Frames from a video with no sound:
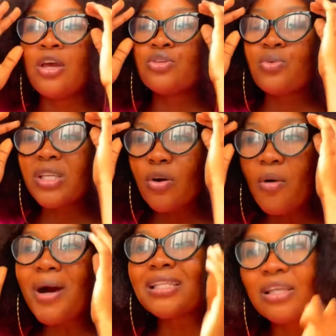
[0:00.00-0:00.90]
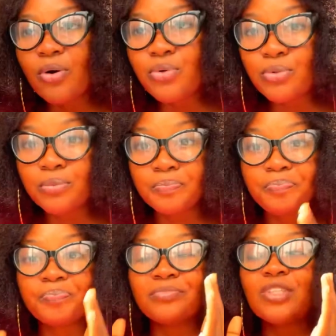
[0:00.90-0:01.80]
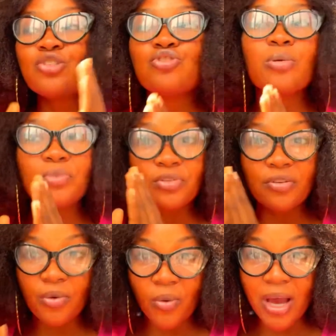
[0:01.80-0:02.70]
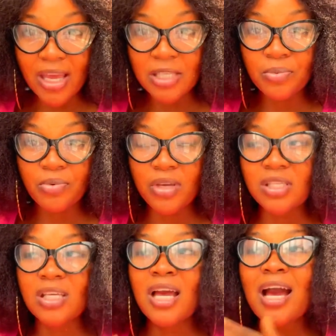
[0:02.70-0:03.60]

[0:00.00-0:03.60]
So when they come and tell you this job doesn't require experience,